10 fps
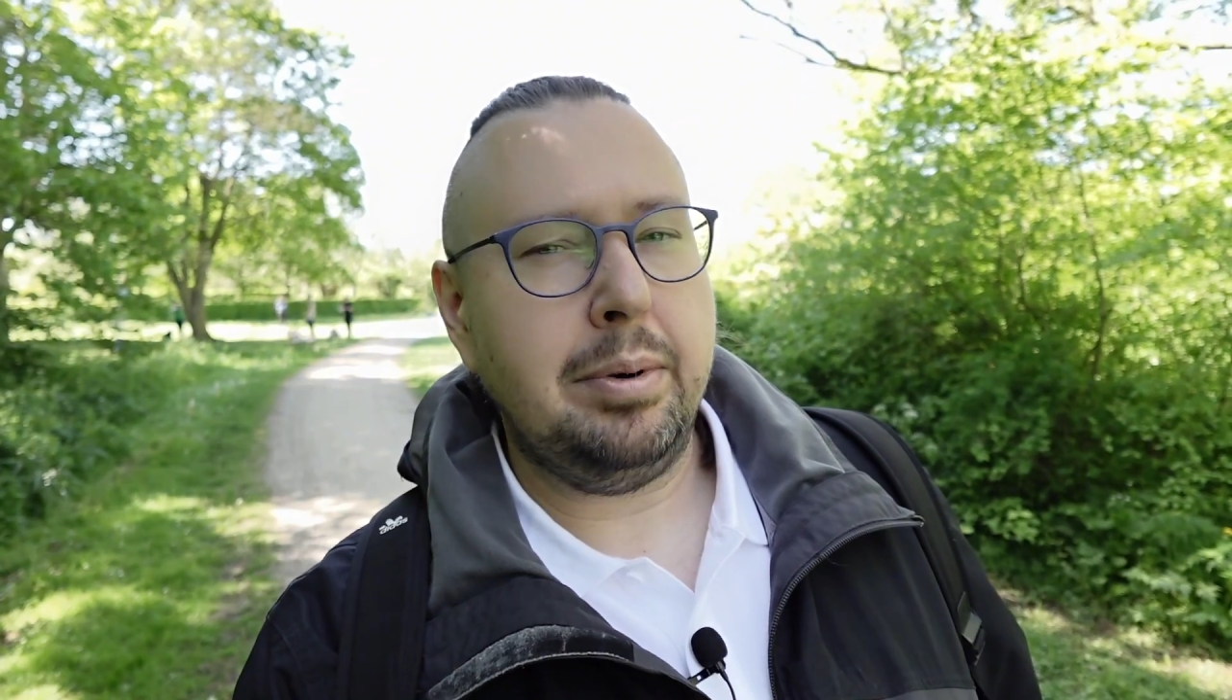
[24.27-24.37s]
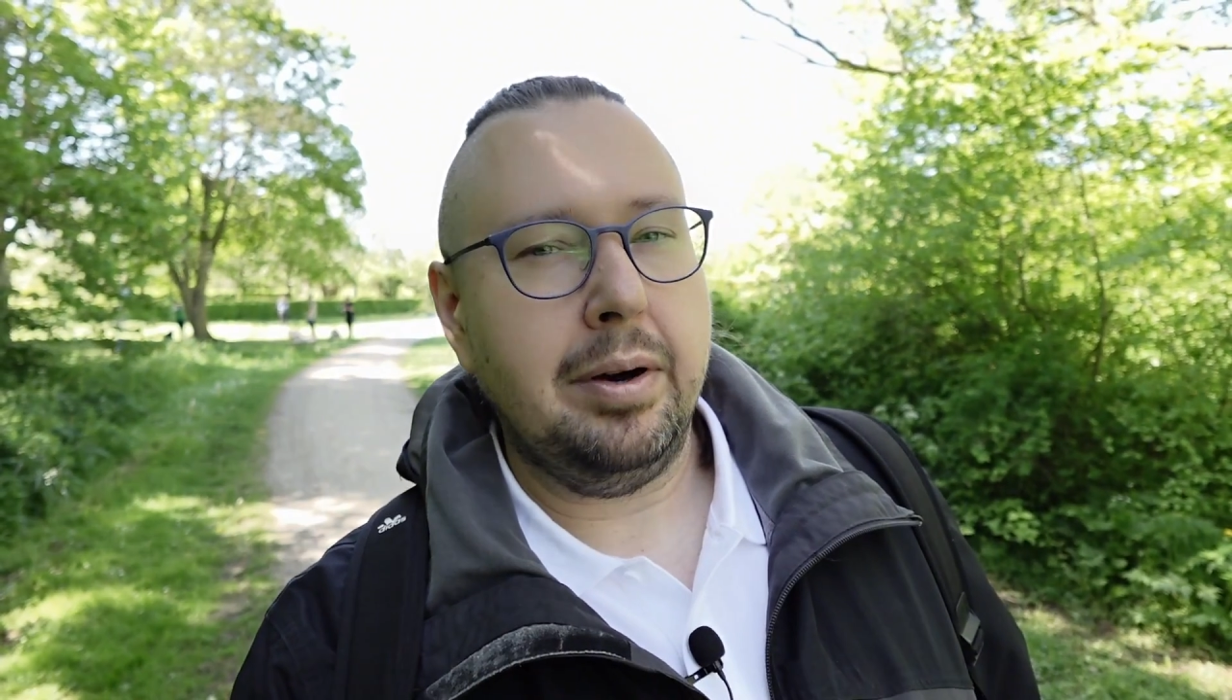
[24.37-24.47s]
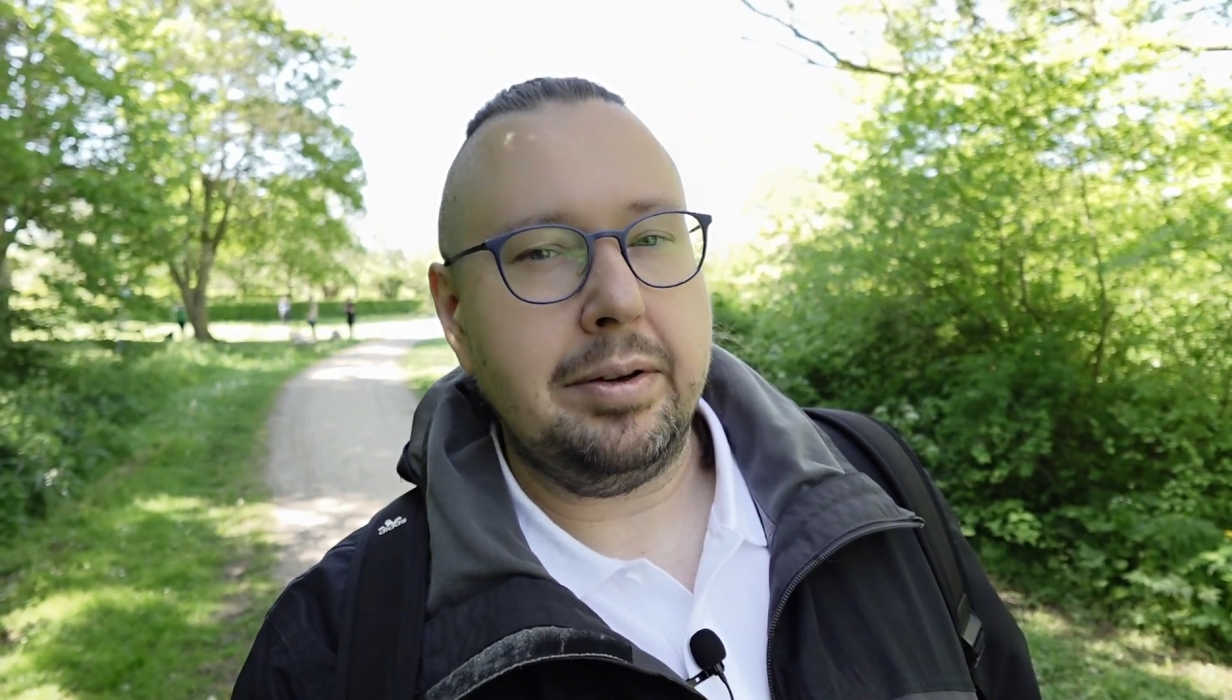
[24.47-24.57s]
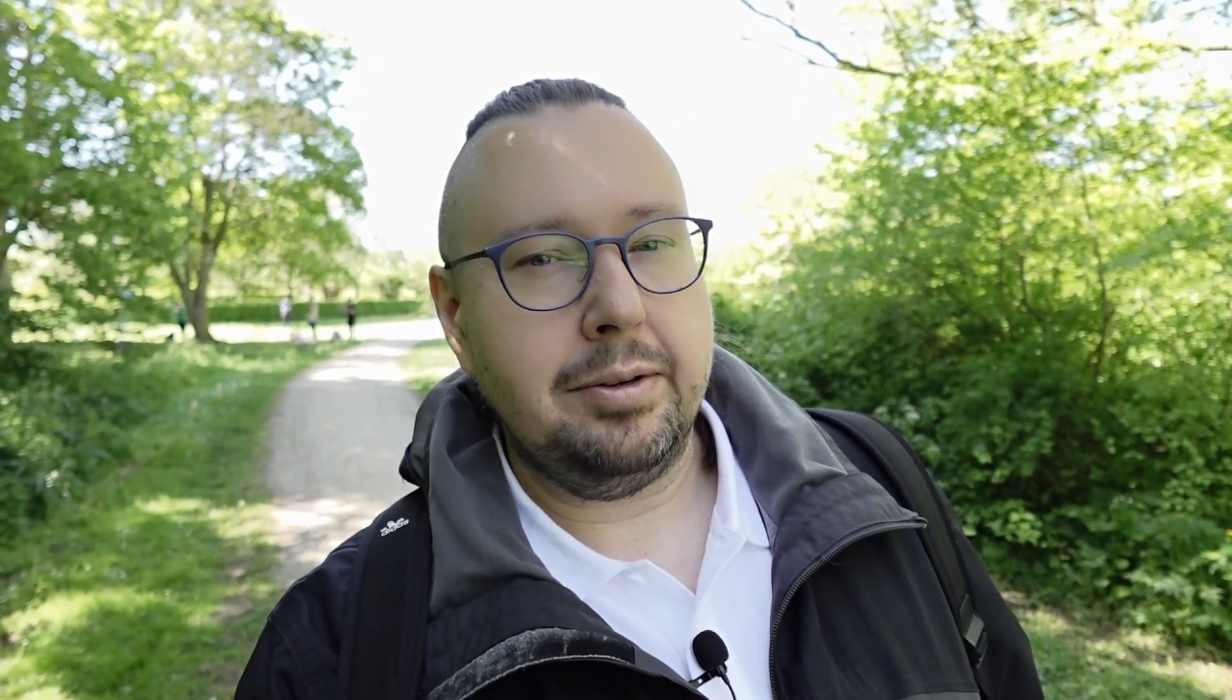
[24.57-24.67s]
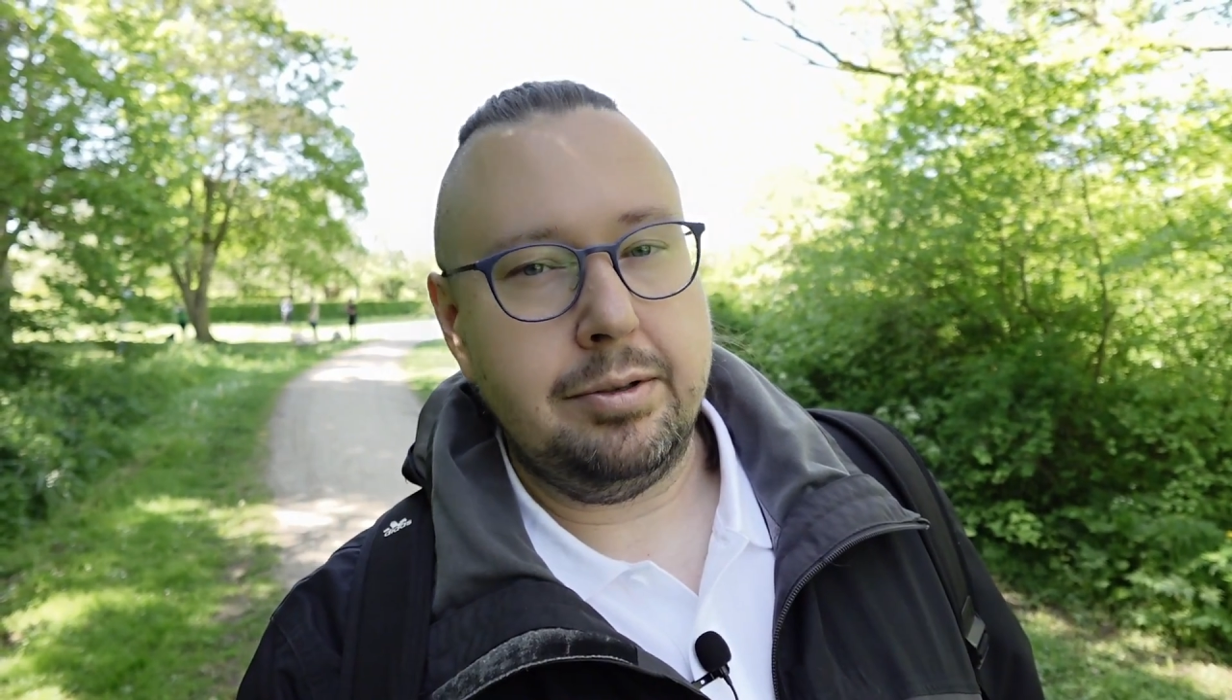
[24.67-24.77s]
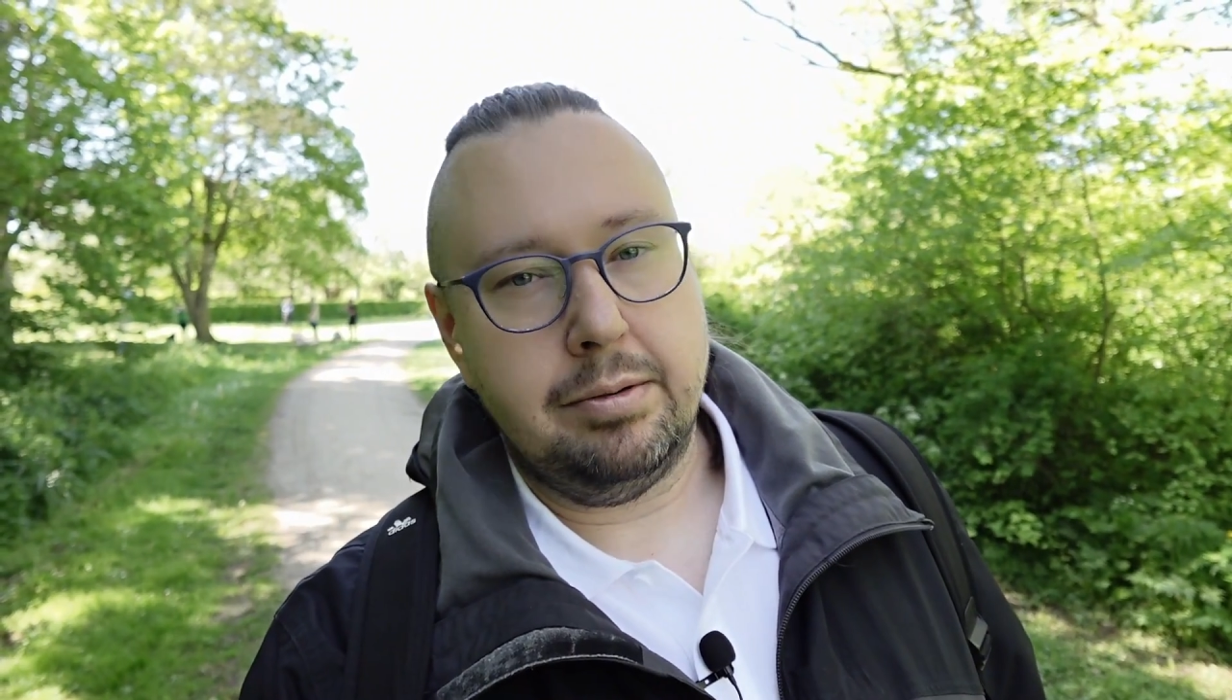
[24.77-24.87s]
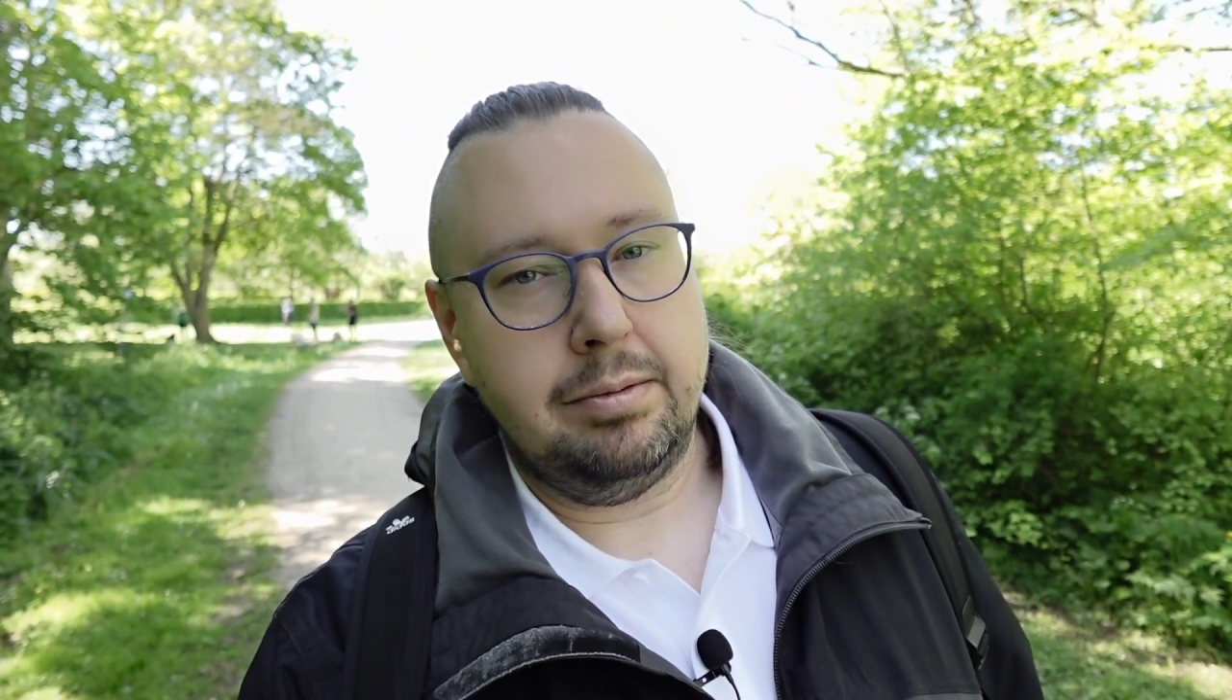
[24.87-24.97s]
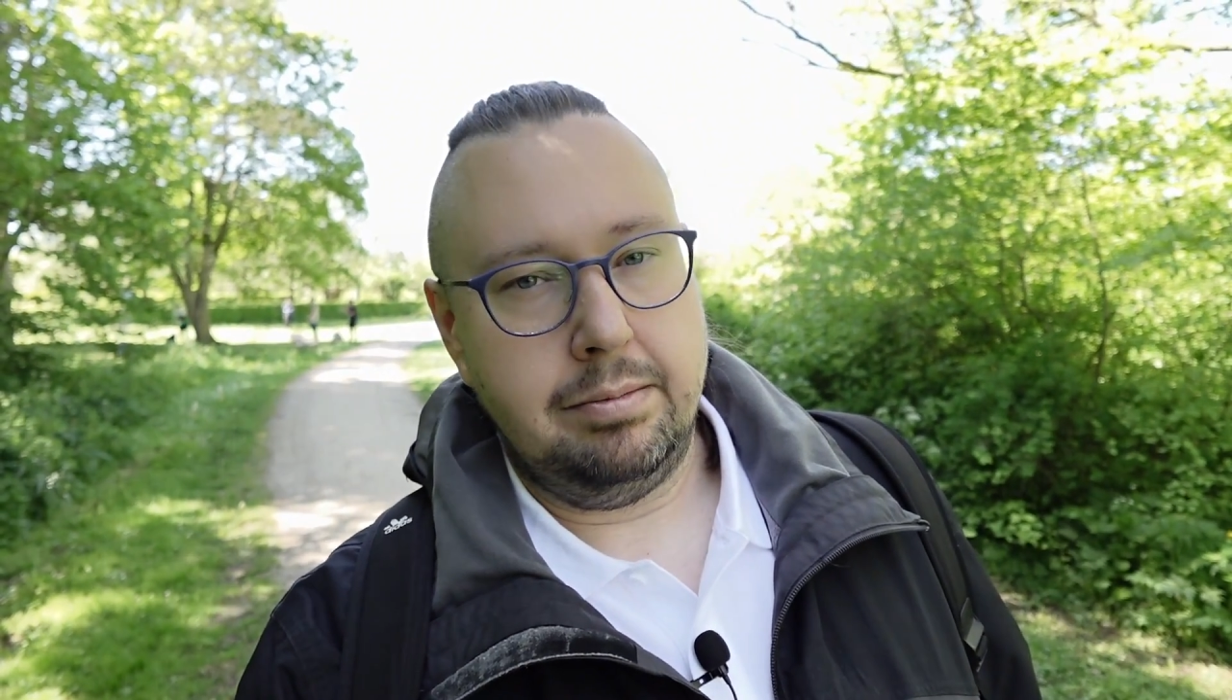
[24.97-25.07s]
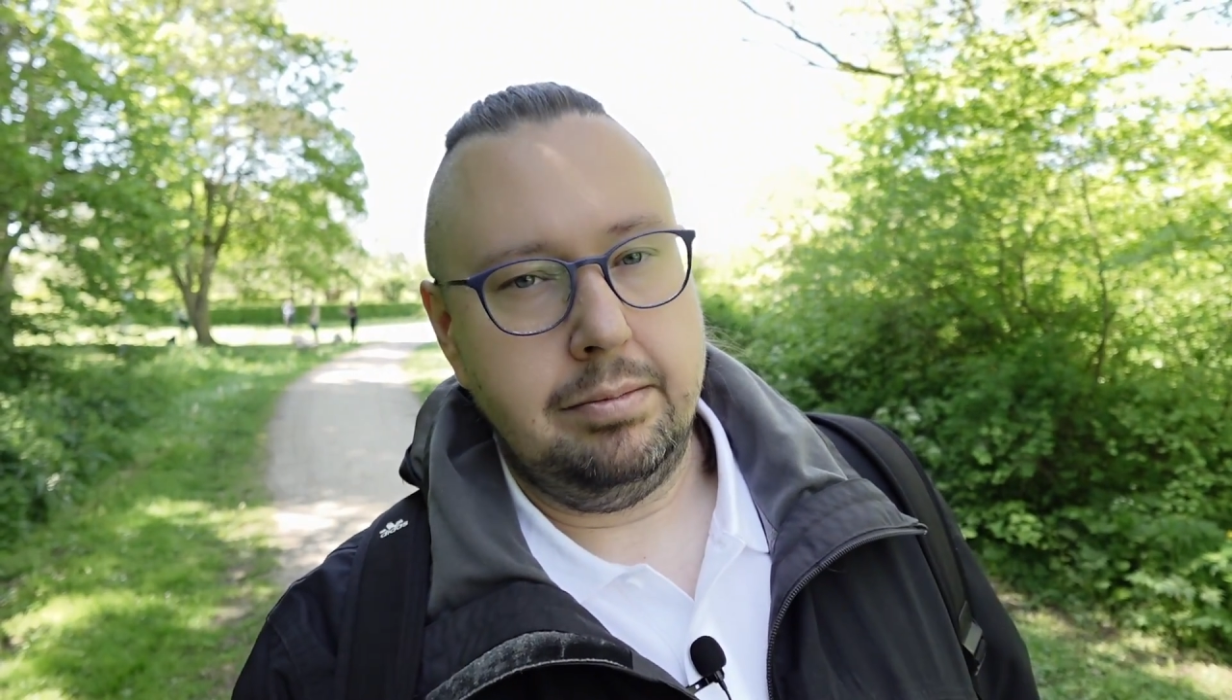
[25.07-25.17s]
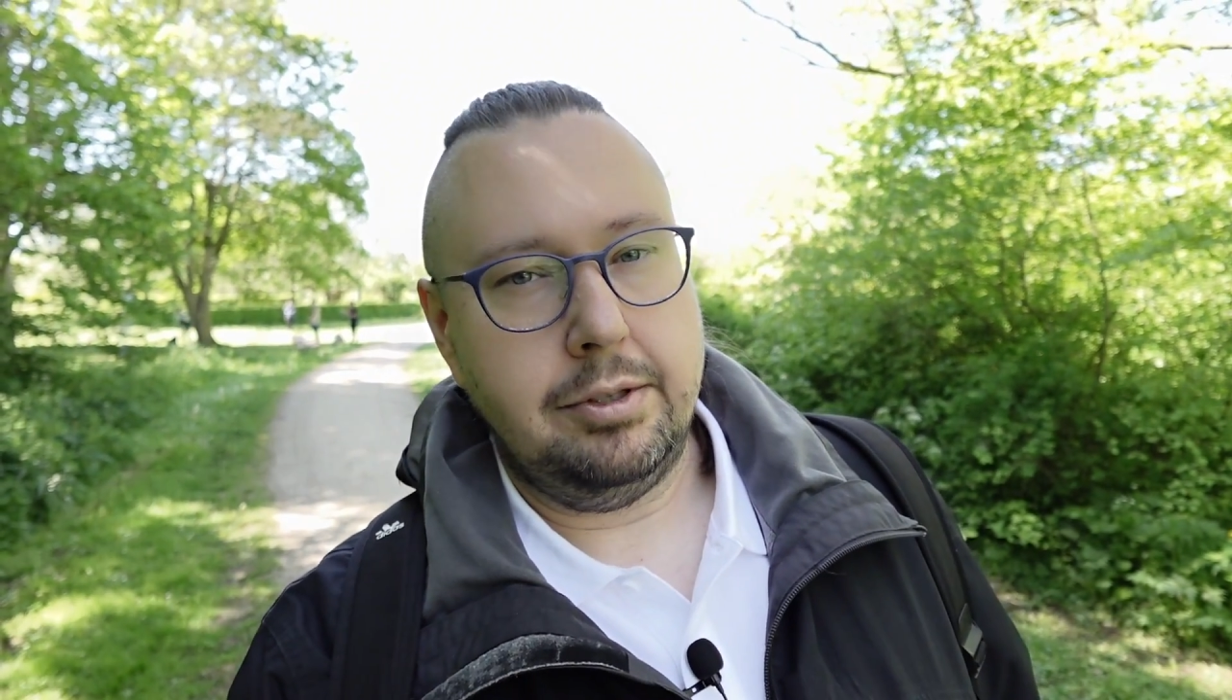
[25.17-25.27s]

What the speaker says: bother to